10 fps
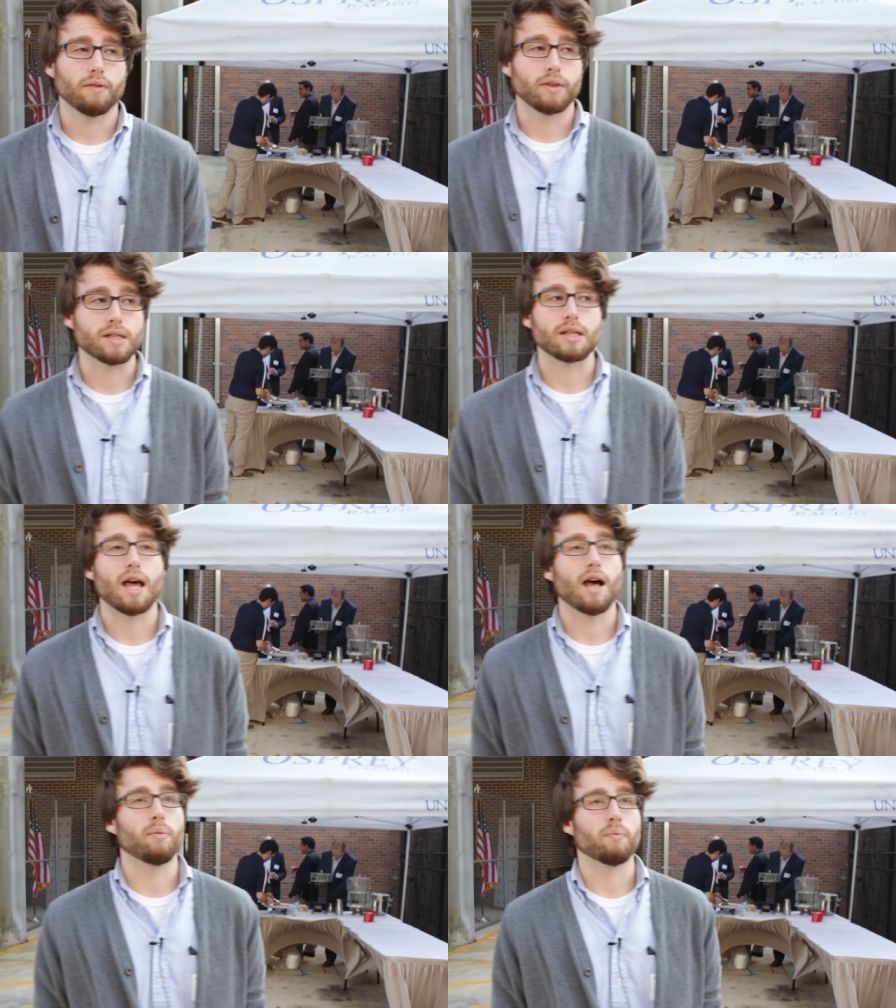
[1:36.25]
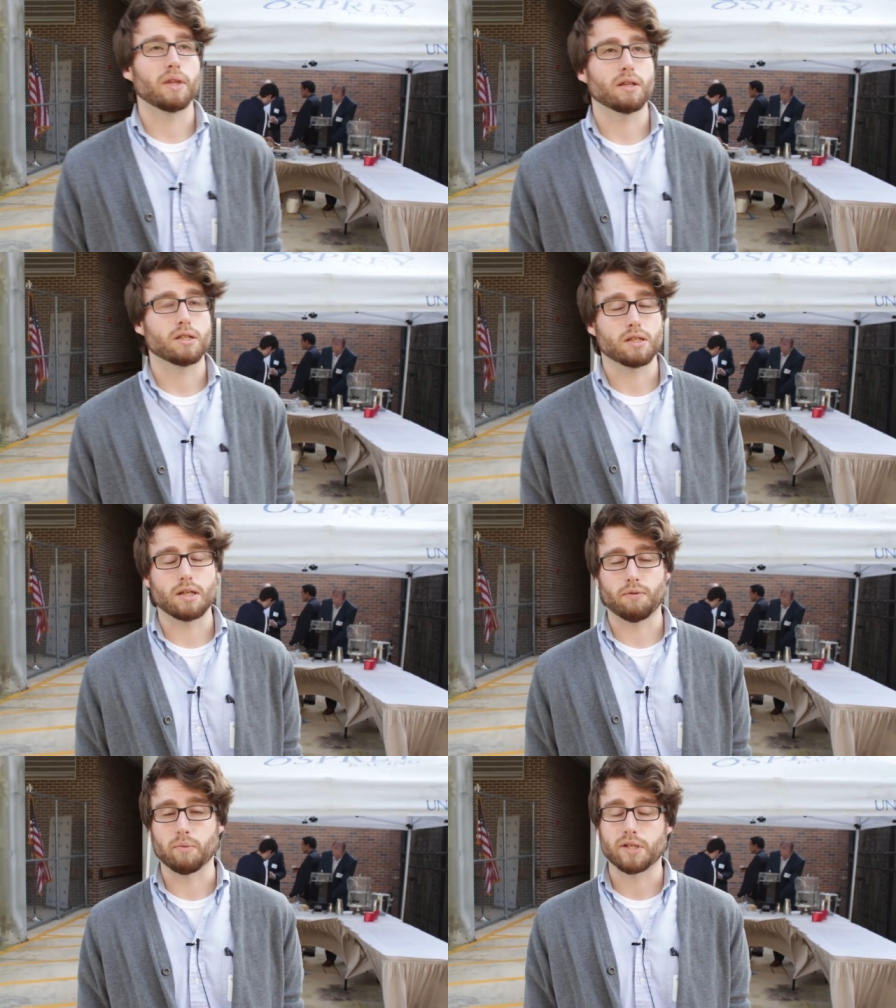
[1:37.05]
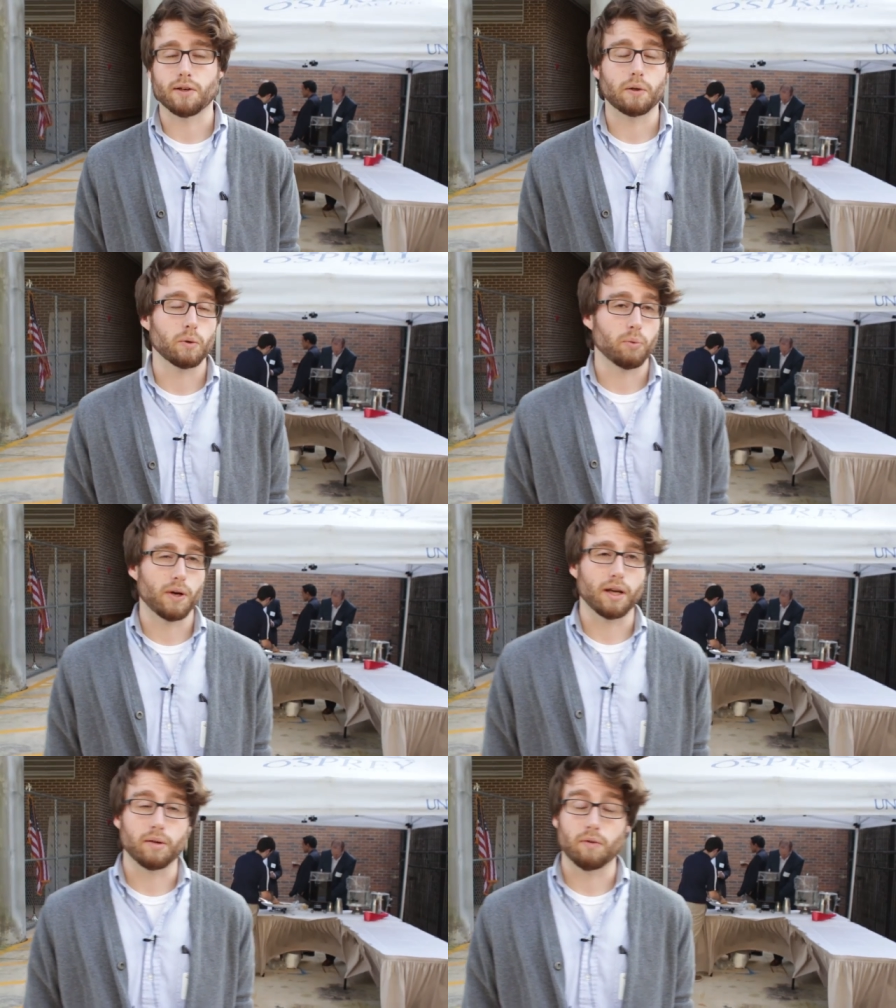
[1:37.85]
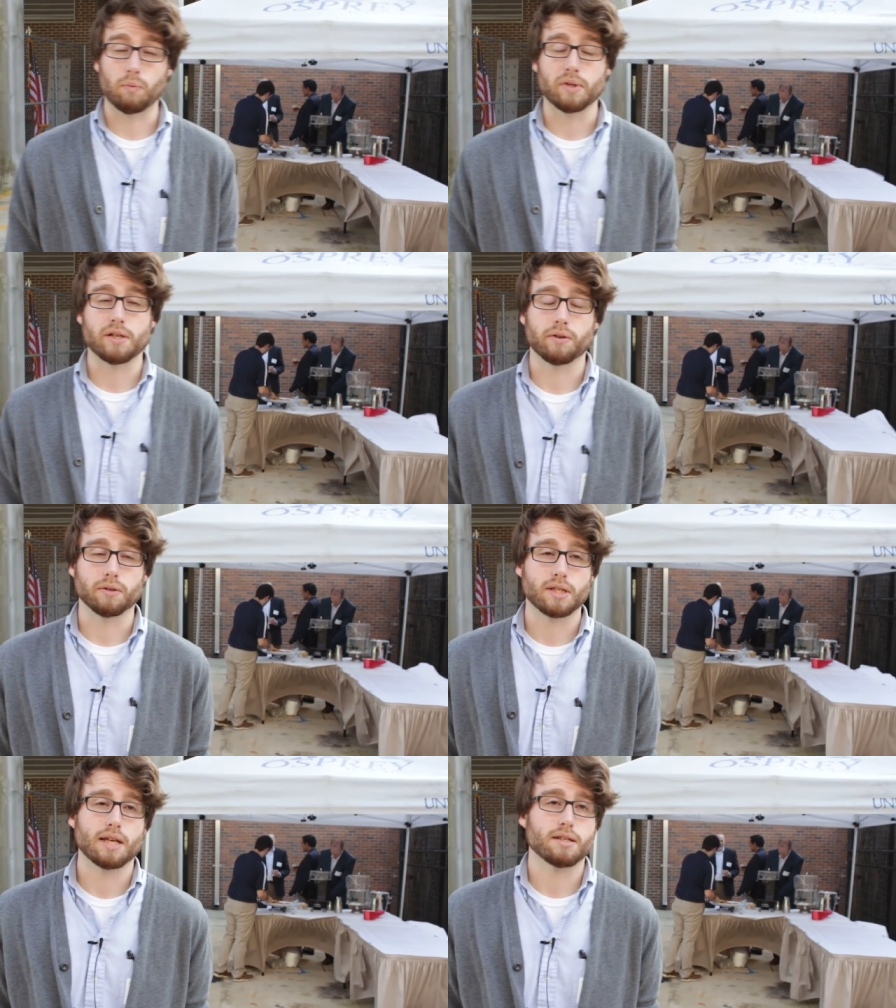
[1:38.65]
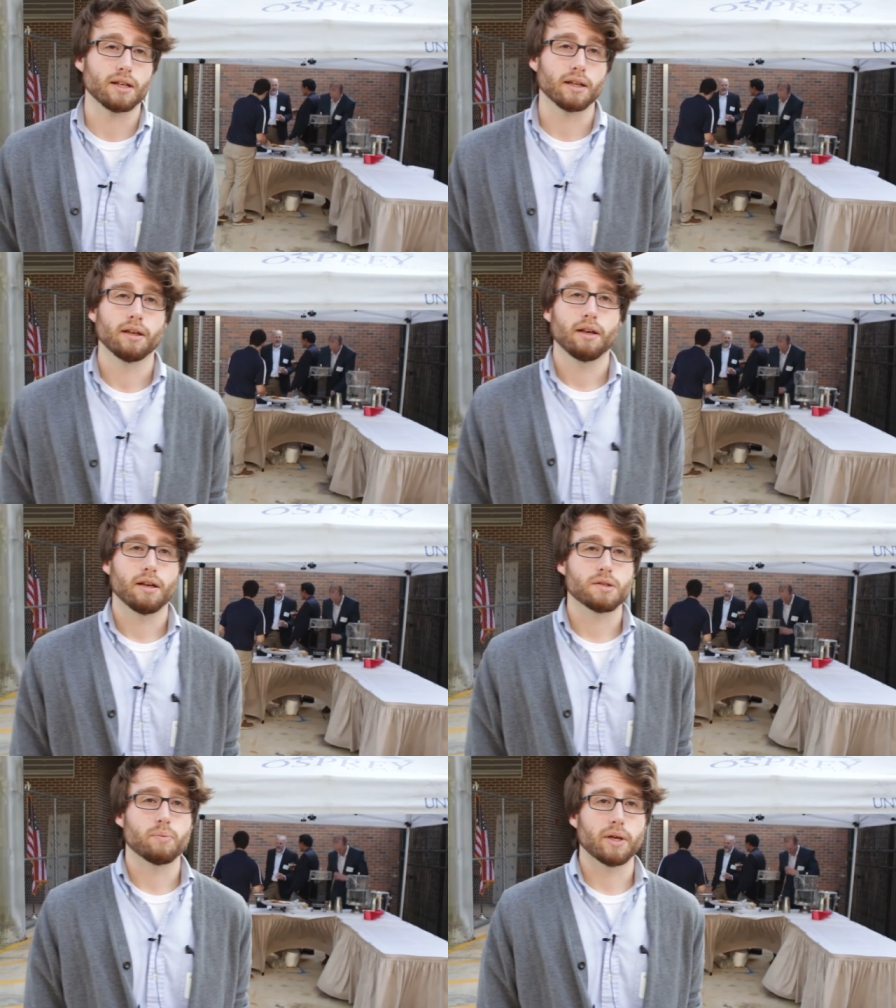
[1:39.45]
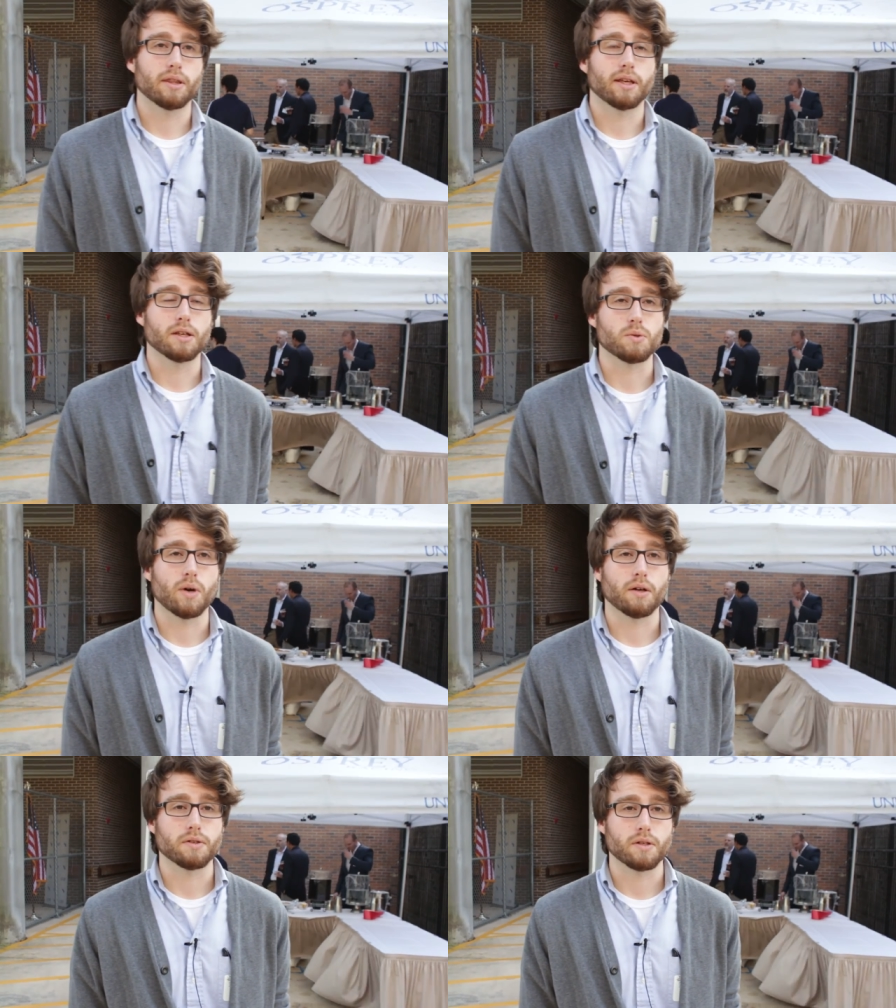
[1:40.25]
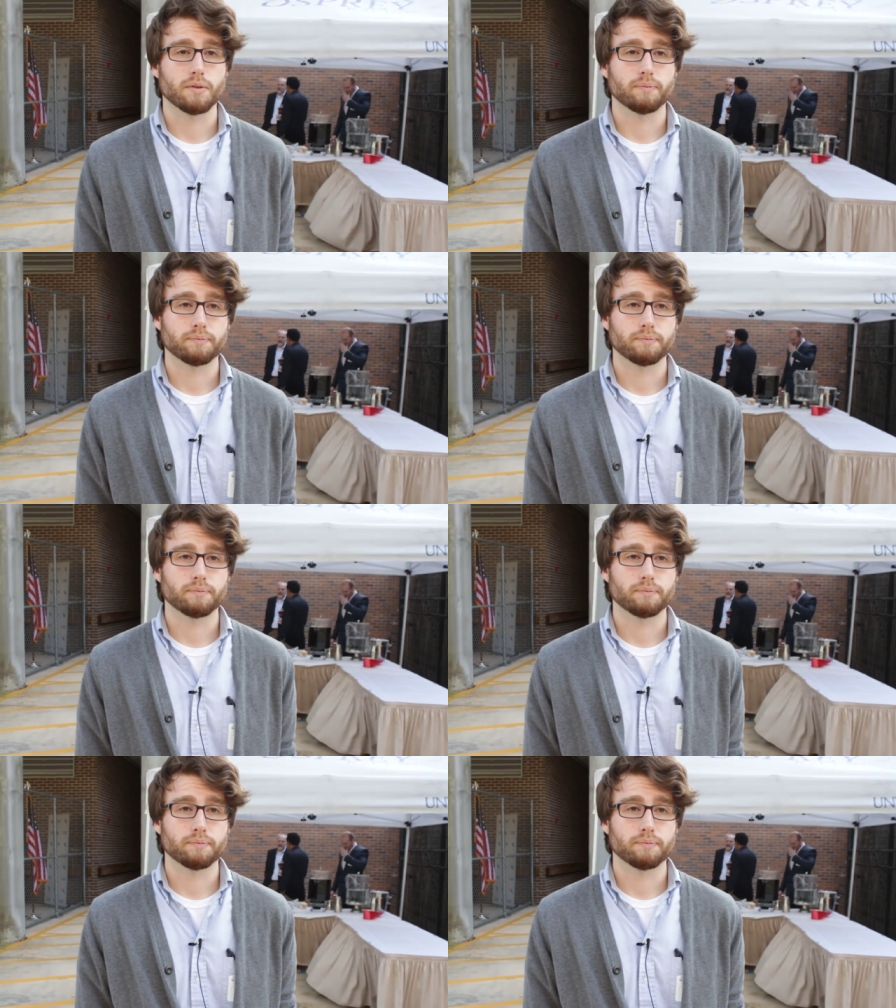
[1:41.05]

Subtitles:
This lab, just different material printing and different material testing is a big thing as well. So,